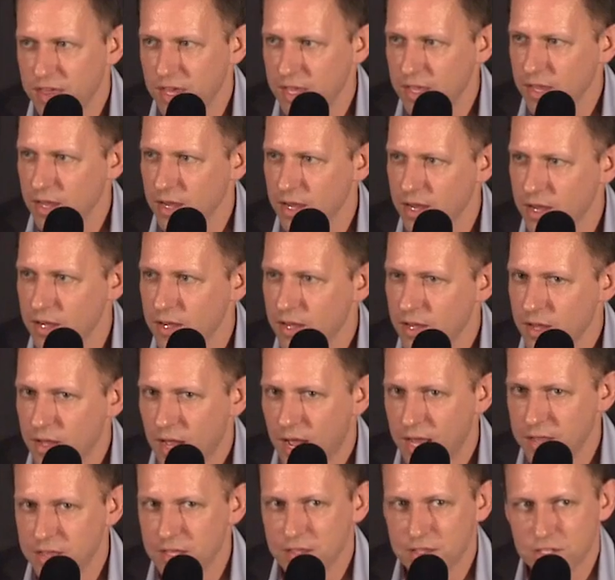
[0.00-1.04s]
think
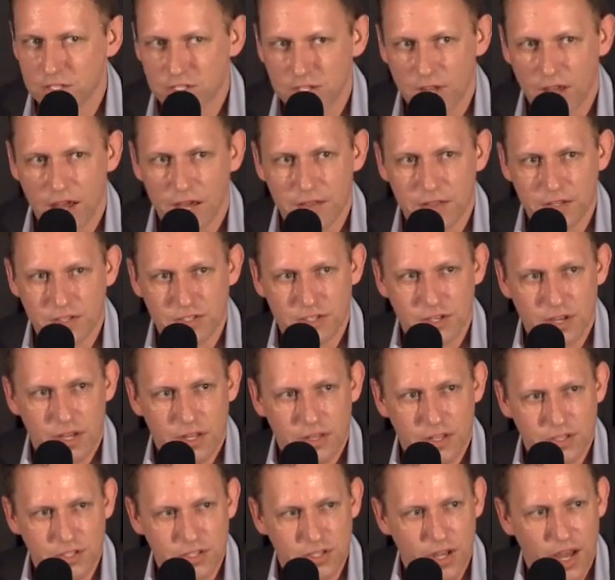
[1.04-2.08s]
this
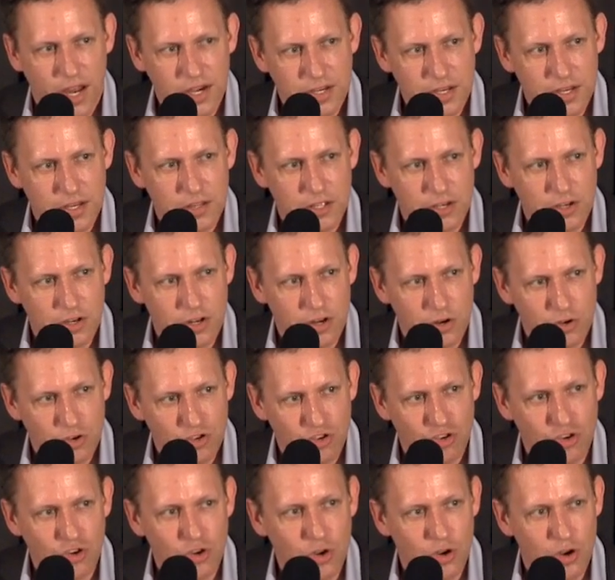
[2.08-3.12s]
idea that you
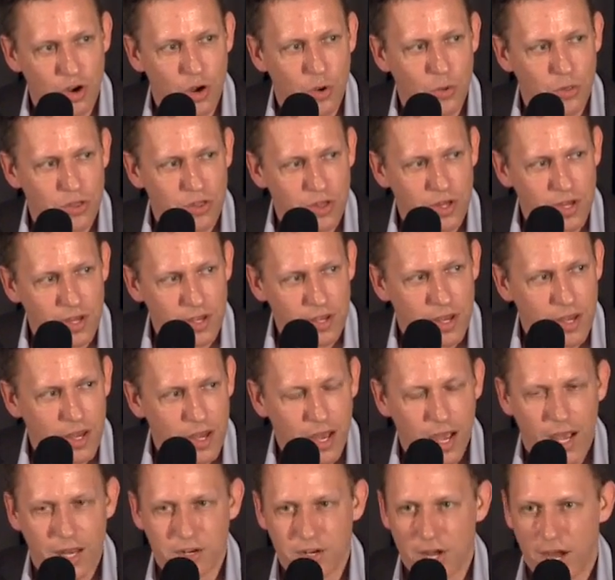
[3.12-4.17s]
should do your own thing
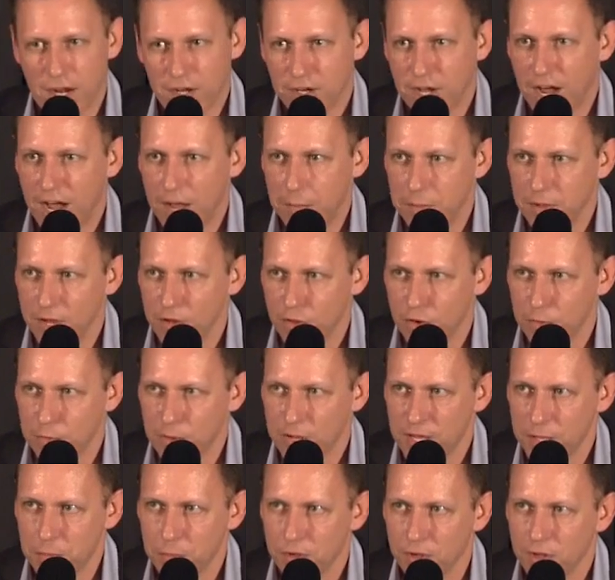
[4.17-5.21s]
and not copy other
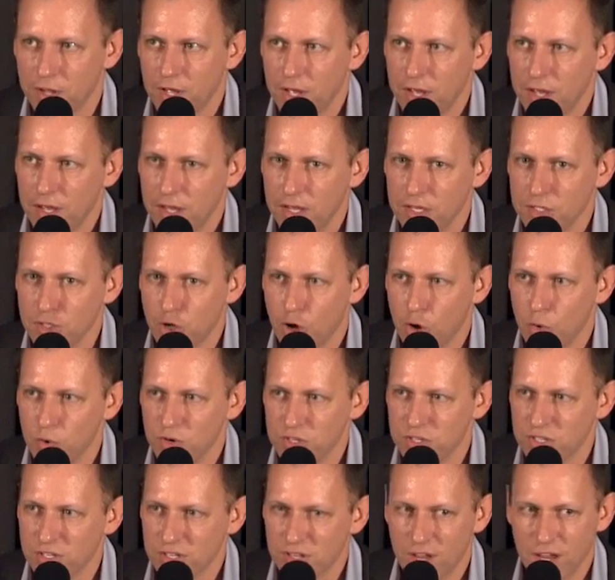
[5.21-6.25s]
people is
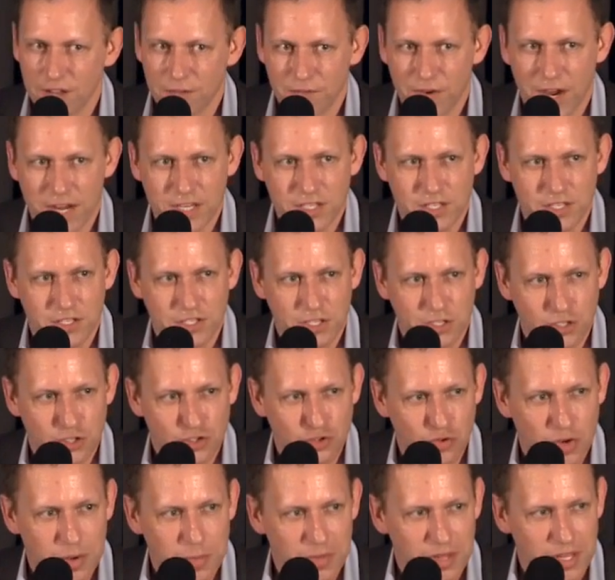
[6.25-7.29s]
always advice that's
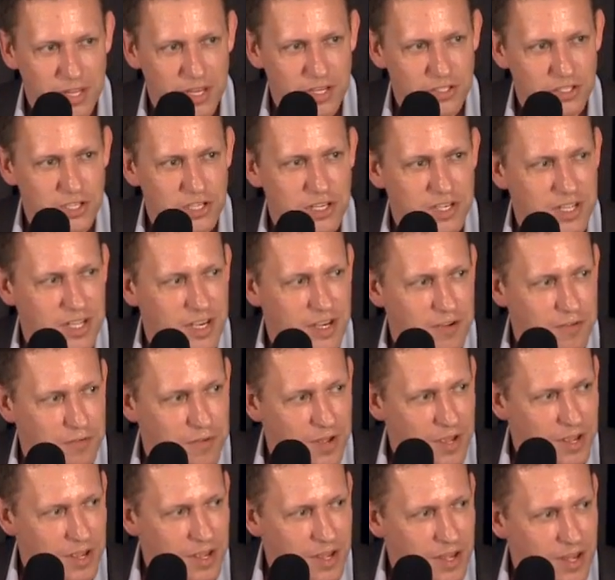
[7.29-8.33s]
extremely easy to give
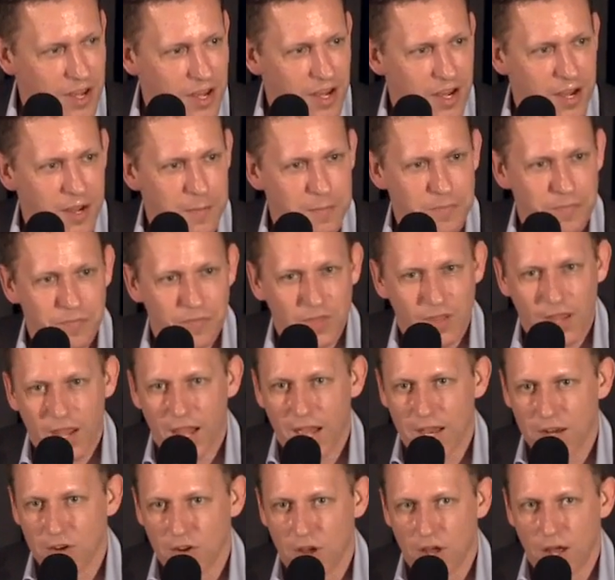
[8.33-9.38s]

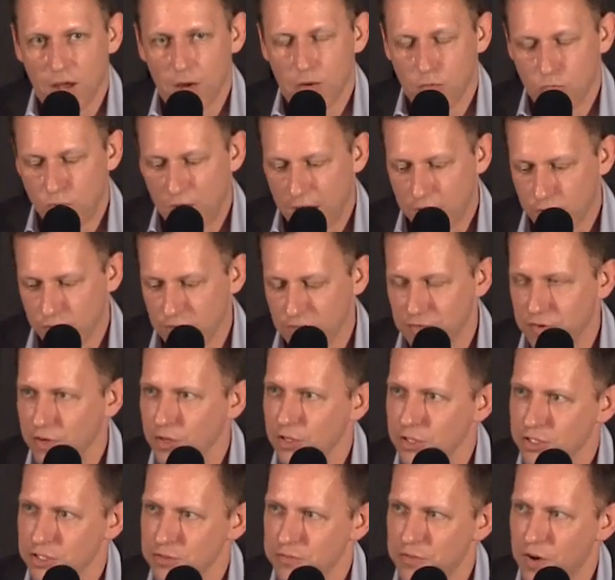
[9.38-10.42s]
and rather
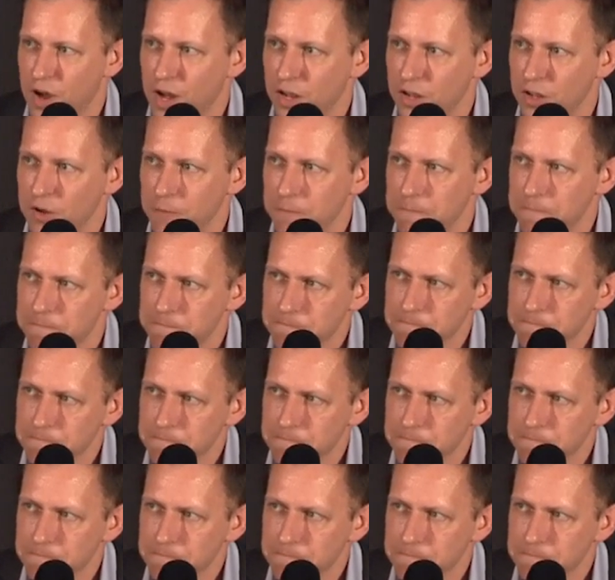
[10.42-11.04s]
difficult to follow.